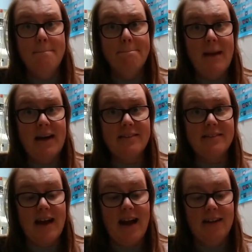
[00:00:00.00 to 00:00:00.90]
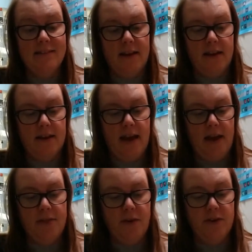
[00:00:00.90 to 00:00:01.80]
Mad as a hatter,
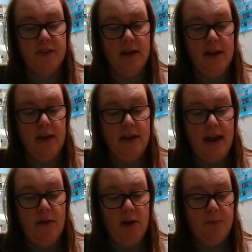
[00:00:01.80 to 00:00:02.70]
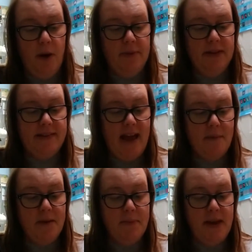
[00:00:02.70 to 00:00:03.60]
Kay thought. Now he'll probably
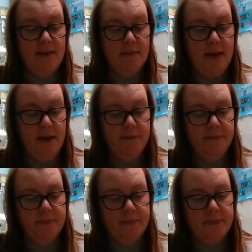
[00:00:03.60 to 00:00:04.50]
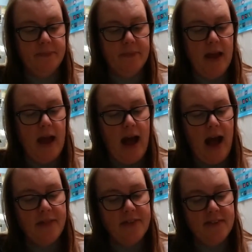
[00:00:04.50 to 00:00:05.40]
tear me piecemeal.
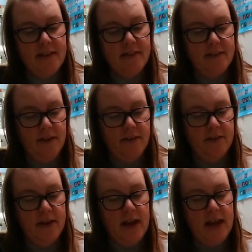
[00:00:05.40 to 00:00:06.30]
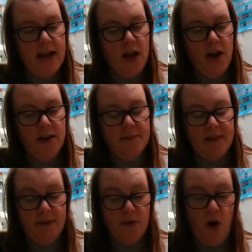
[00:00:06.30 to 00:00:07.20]
At this instant he heard
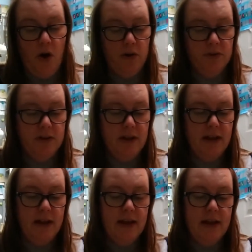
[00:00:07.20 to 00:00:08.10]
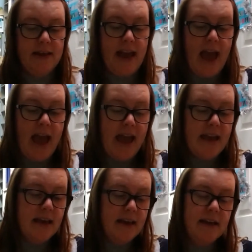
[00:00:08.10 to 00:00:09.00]
himself called.
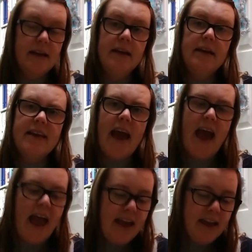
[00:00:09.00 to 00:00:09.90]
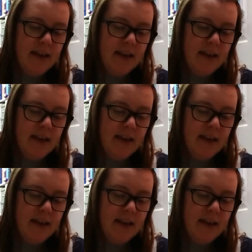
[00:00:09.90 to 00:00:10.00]
Kay! Kay!